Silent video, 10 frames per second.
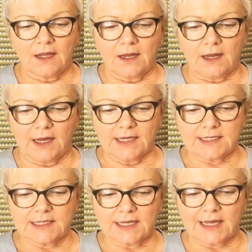
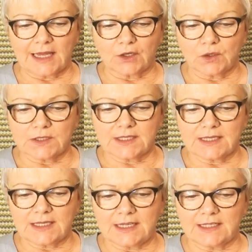Light cannot
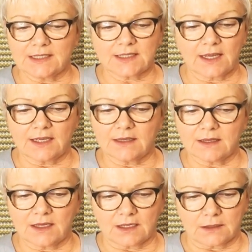see inside
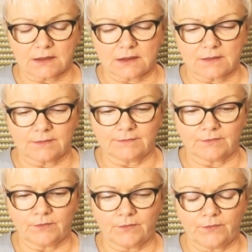things.
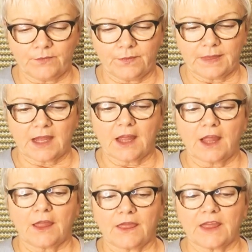
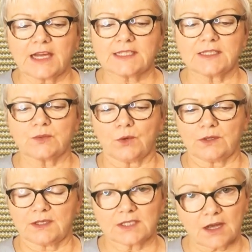That is what
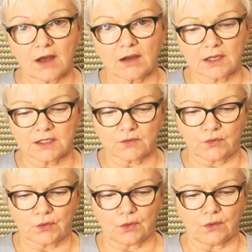the dark is
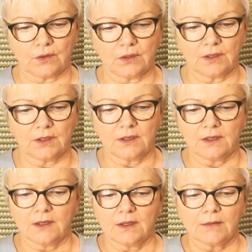for,
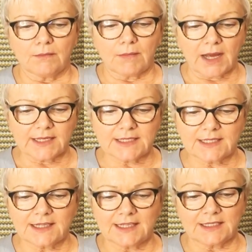
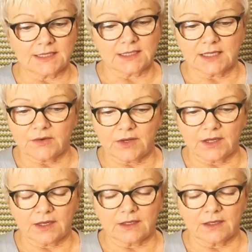minding the interior,